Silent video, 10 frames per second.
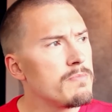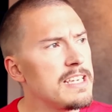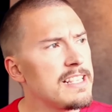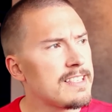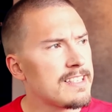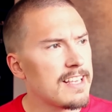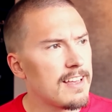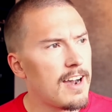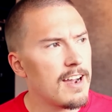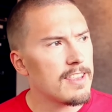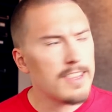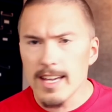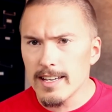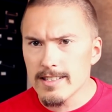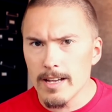means I
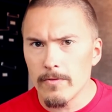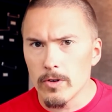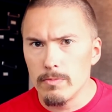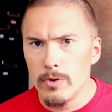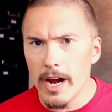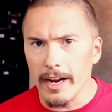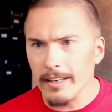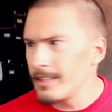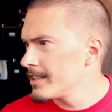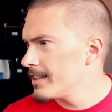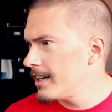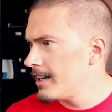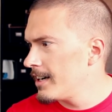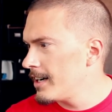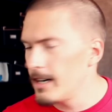think it's time for a break.
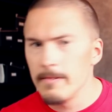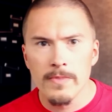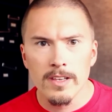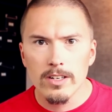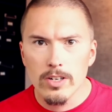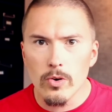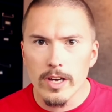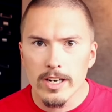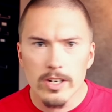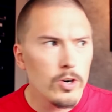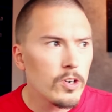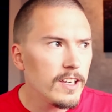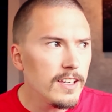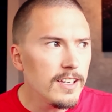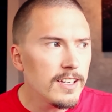Go get a
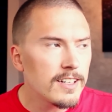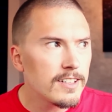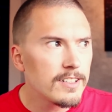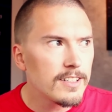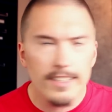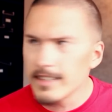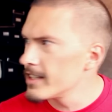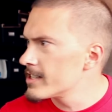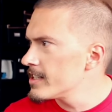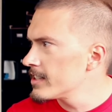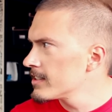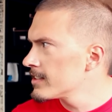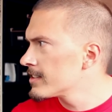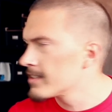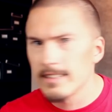cookie in the kitchen.
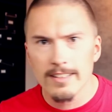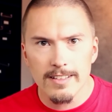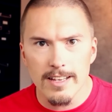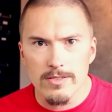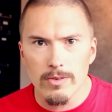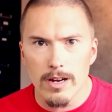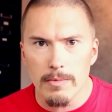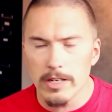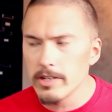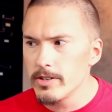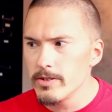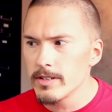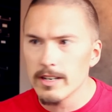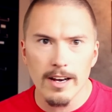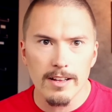That's what I'm gonna
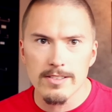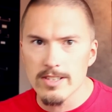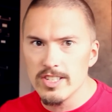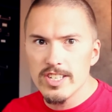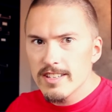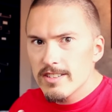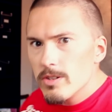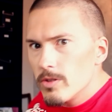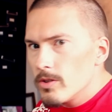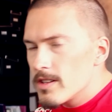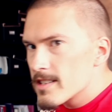do. I suggest you do the